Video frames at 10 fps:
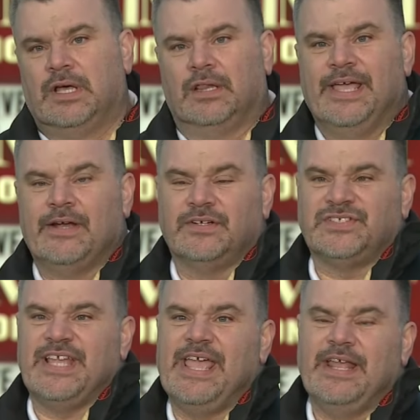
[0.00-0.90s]
a layer of
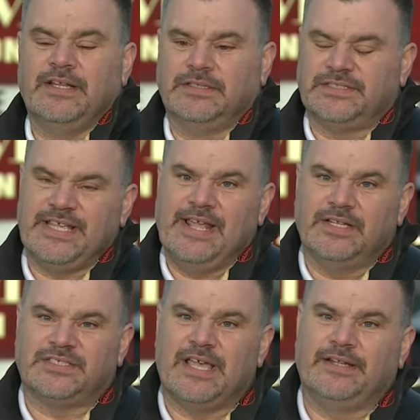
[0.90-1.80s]
sand and
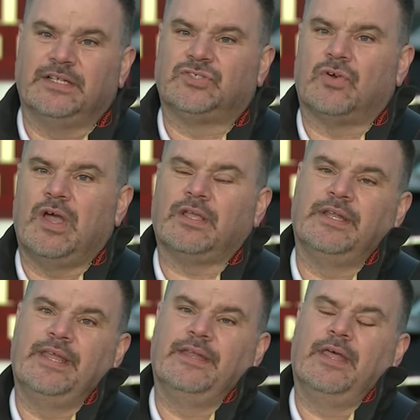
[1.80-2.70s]
sand inside the truck,
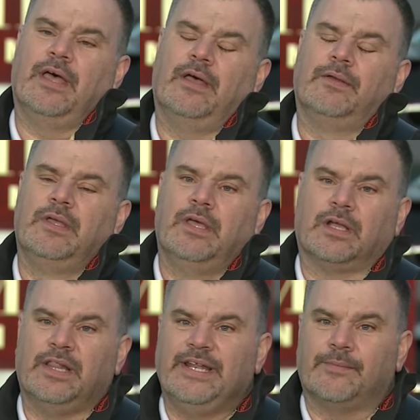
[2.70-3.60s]
and then uh,
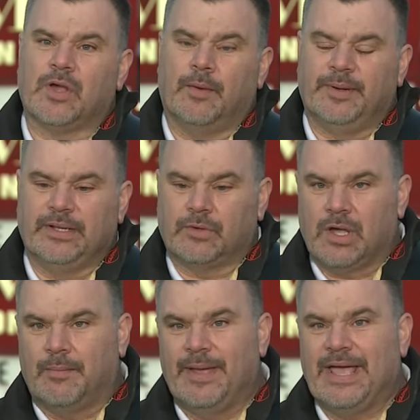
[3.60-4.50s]
a cleanup company will come